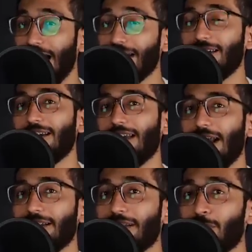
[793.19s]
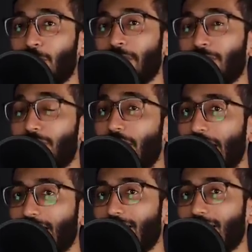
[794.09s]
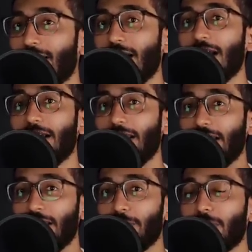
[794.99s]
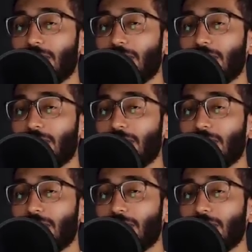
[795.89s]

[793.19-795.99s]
angry and in a moment of anger, he